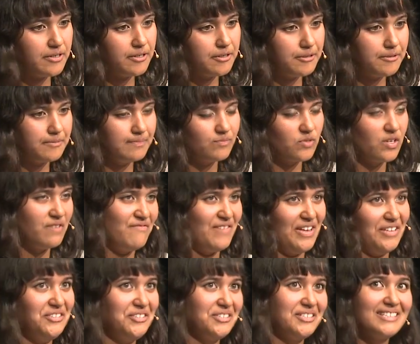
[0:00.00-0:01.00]
uh,
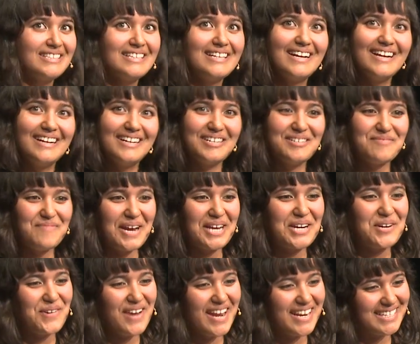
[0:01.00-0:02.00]
invented, um, I
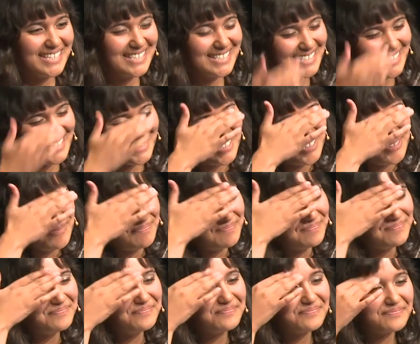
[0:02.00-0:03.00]
created
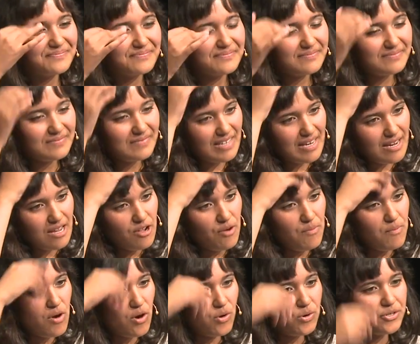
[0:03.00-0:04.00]
um, a
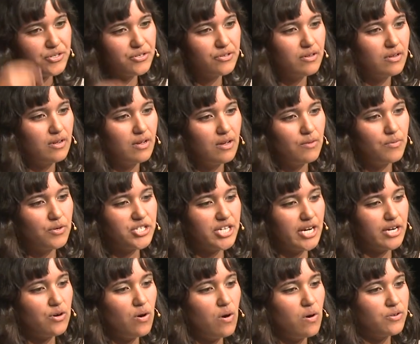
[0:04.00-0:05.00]
mode which
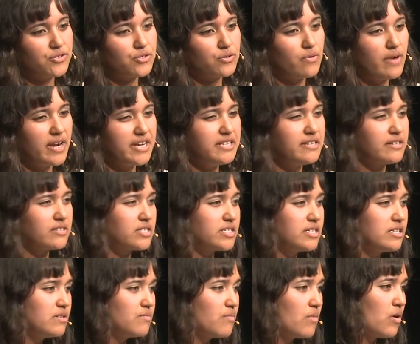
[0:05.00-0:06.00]
I called Ready and
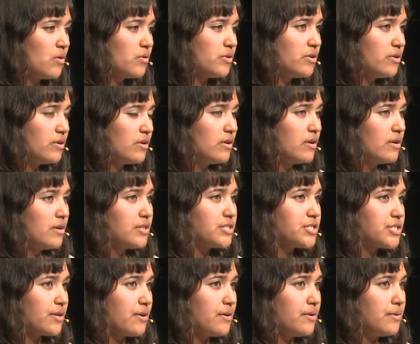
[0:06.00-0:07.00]
Seek mode.
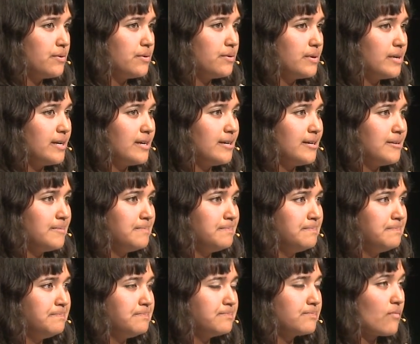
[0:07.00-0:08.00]
So
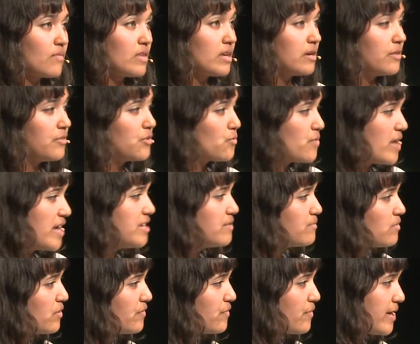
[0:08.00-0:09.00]
um, in the Ready
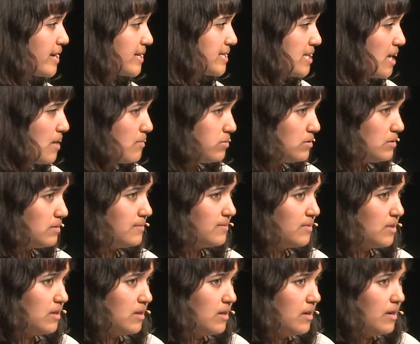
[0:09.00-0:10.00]
mode, for example,
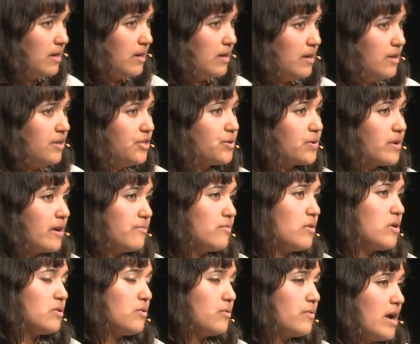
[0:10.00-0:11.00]
you can
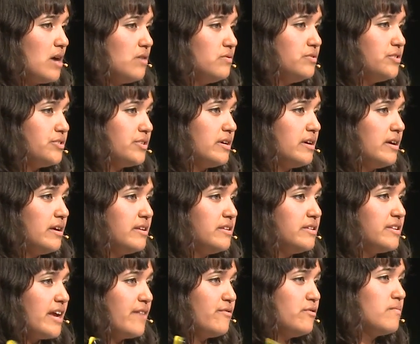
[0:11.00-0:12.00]
walk around
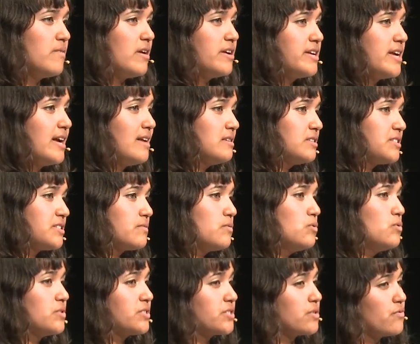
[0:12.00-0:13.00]
and everybody else
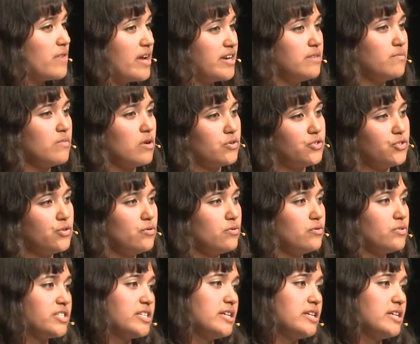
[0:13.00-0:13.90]
who is in ready mode too